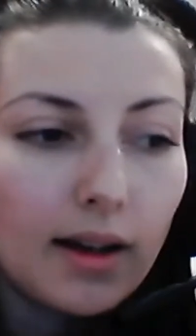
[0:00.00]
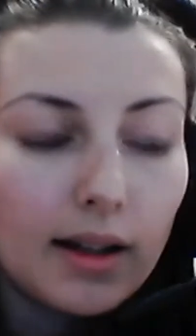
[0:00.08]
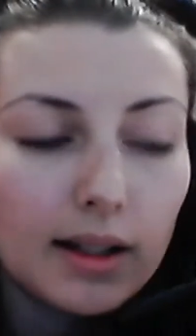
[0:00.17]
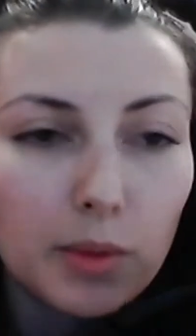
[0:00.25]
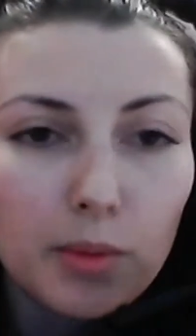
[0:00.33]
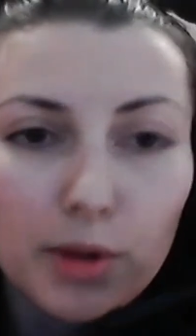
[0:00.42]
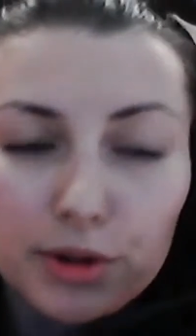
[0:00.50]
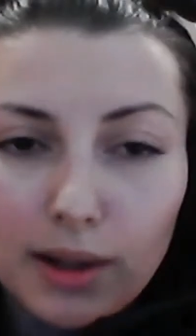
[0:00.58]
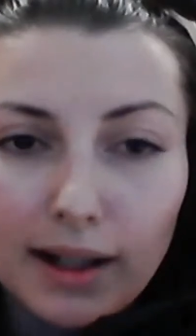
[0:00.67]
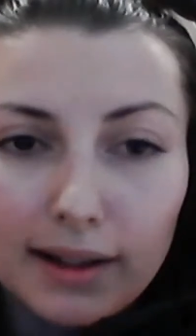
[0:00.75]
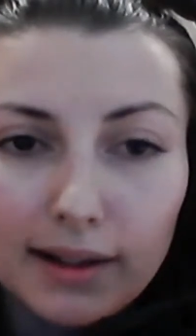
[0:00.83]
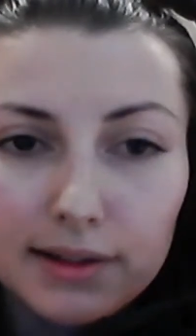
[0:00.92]
And we want to
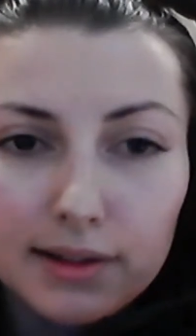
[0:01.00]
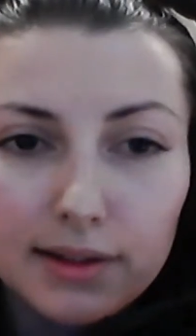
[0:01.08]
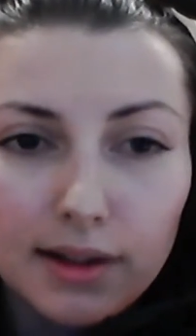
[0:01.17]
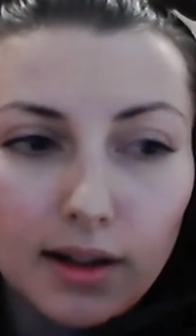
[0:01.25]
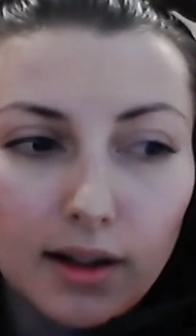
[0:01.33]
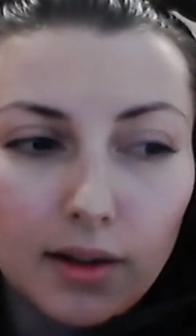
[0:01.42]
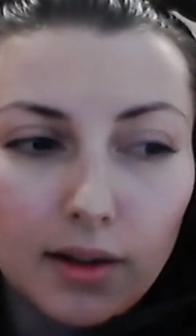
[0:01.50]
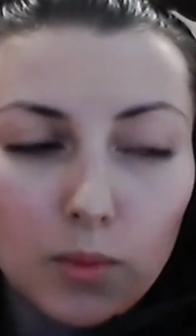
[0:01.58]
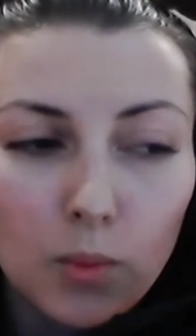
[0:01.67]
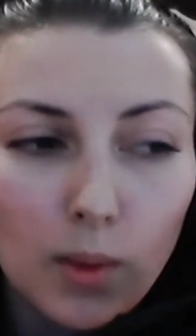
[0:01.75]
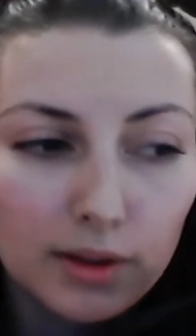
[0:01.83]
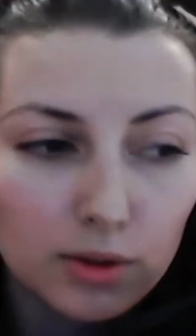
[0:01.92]
highlight the
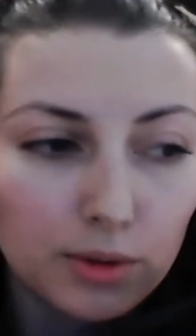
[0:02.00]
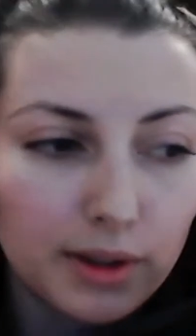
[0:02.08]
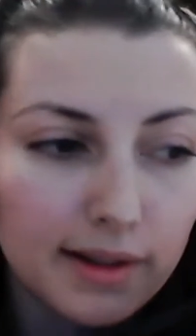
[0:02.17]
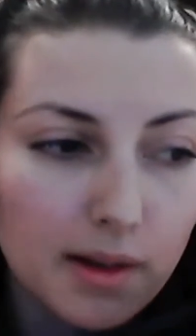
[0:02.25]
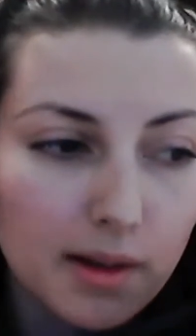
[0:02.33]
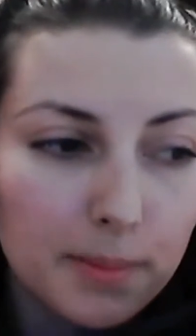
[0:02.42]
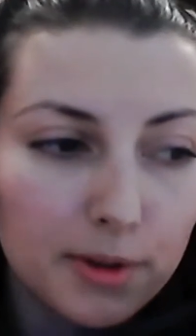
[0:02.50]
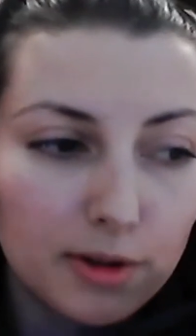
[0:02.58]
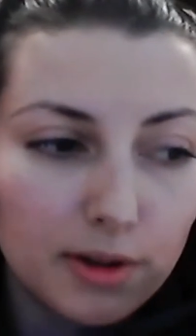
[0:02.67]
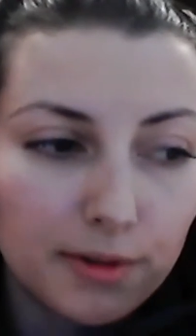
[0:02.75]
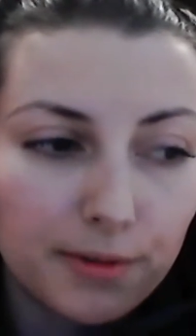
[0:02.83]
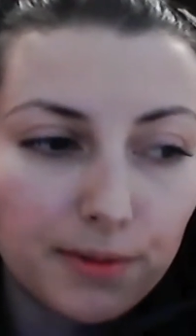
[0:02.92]
one good example
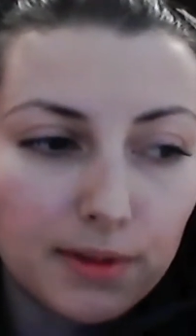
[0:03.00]
of